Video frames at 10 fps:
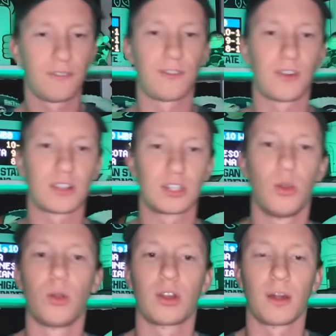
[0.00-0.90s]
first
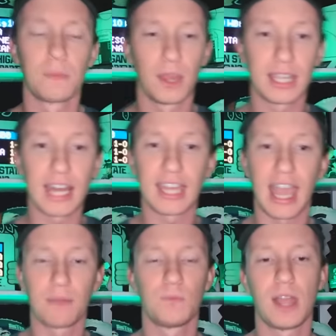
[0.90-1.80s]
order. Again,
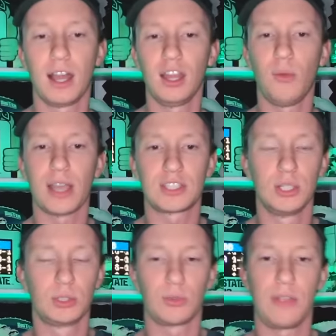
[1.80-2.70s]
gang,
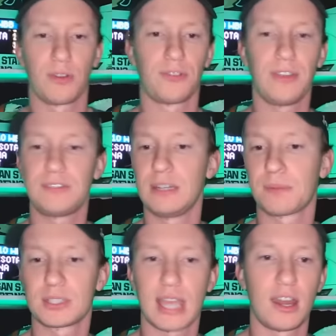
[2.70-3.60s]
LOS23 for
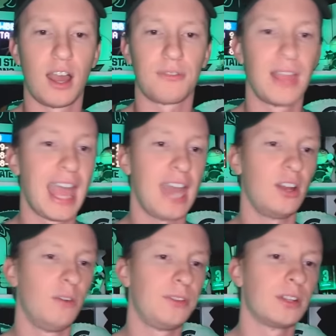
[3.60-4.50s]
15% off at
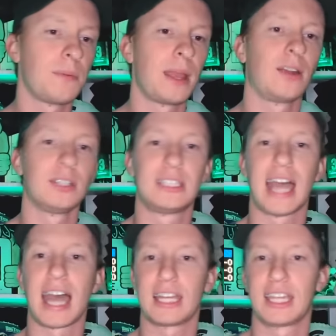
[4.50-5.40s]

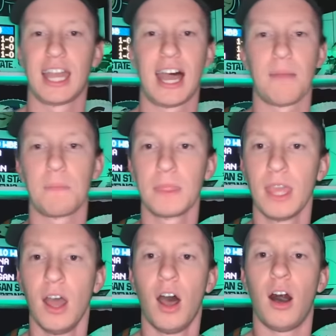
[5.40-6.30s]
homefieldapparel.com.
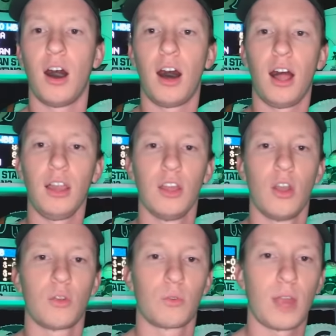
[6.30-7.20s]
All
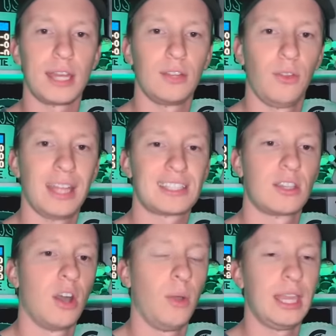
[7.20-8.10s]
righty, let's
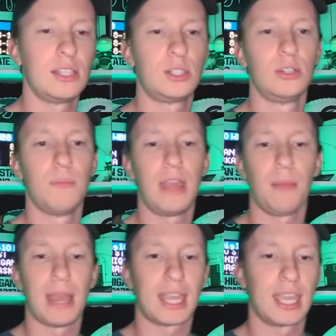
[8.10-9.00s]
go into the
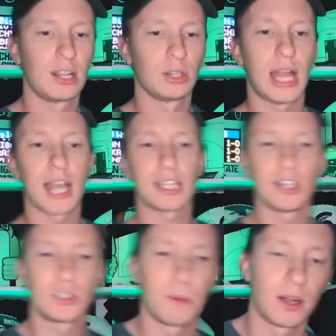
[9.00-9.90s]
mailbag here. Locked
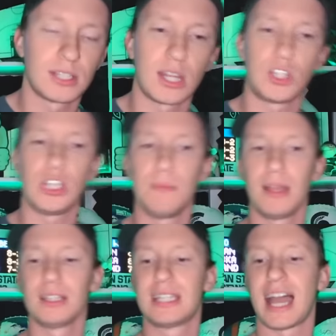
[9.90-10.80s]
on Spartans at
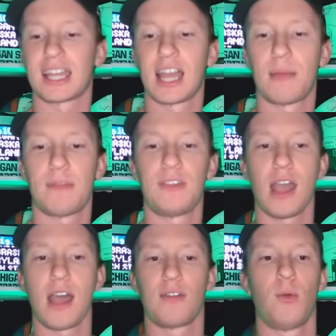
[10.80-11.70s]
gmail.com if you
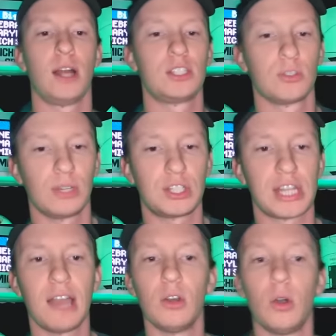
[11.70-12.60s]
ever want to reach
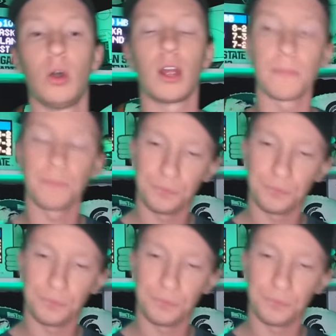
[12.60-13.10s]
out or